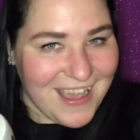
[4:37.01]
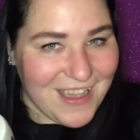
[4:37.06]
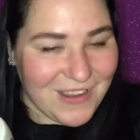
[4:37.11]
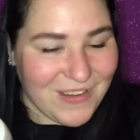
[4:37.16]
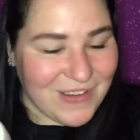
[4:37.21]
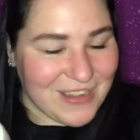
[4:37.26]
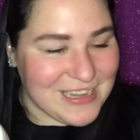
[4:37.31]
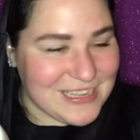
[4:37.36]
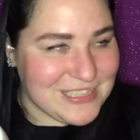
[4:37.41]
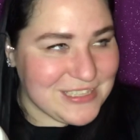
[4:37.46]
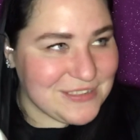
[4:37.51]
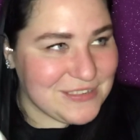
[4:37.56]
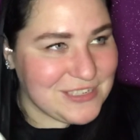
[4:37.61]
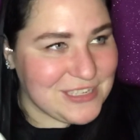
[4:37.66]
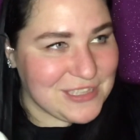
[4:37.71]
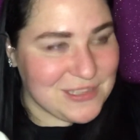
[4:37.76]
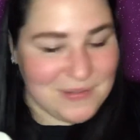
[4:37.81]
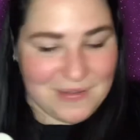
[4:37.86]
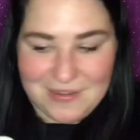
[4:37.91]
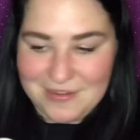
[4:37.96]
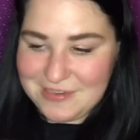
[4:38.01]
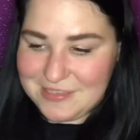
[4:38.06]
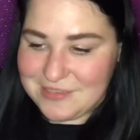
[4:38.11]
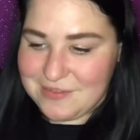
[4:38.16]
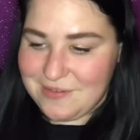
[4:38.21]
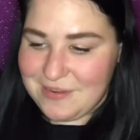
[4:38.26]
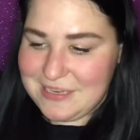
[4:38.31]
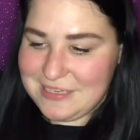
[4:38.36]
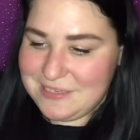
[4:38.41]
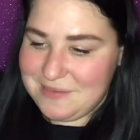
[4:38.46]
According to Sushi, the winner is
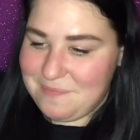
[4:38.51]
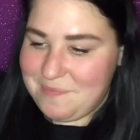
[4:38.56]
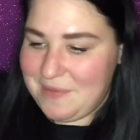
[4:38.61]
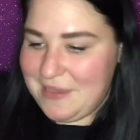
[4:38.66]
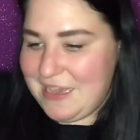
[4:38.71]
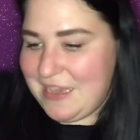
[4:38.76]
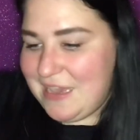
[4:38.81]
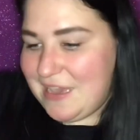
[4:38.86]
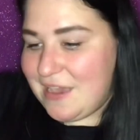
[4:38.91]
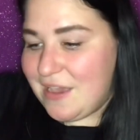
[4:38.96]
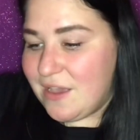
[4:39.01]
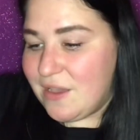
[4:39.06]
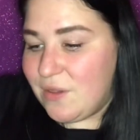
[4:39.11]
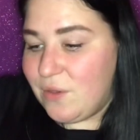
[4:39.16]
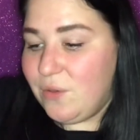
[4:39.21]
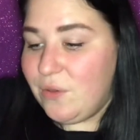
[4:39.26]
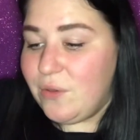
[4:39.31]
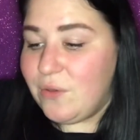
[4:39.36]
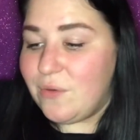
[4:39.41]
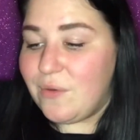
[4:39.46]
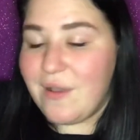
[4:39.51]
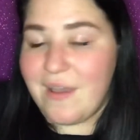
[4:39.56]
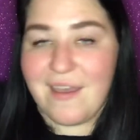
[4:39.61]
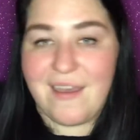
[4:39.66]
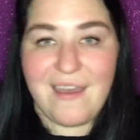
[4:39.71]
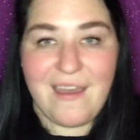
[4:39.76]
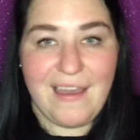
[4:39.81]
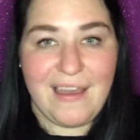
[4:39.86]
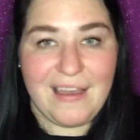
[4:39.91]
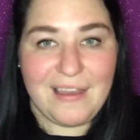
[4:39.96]
going to be, ooh,
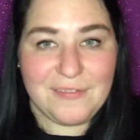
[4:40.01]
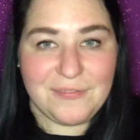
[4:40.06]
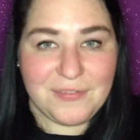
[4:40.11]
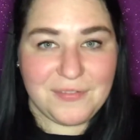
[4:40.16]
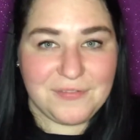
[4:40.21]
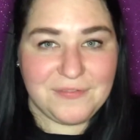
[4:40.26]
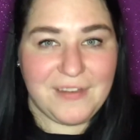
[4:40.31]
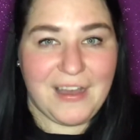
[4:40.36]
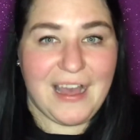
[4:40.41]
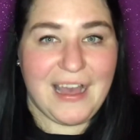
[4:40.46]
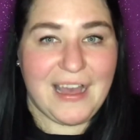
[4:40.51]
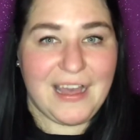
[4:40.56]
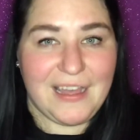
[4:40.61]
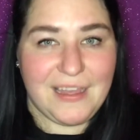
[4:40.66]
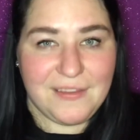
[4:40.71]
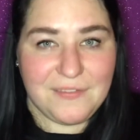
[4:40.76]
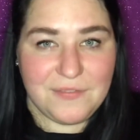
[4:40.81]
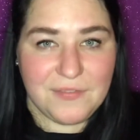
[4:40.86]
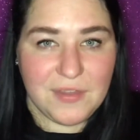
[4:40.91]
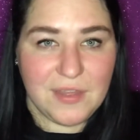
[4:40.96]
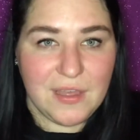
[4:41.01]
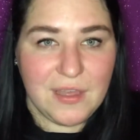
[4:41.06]
F5.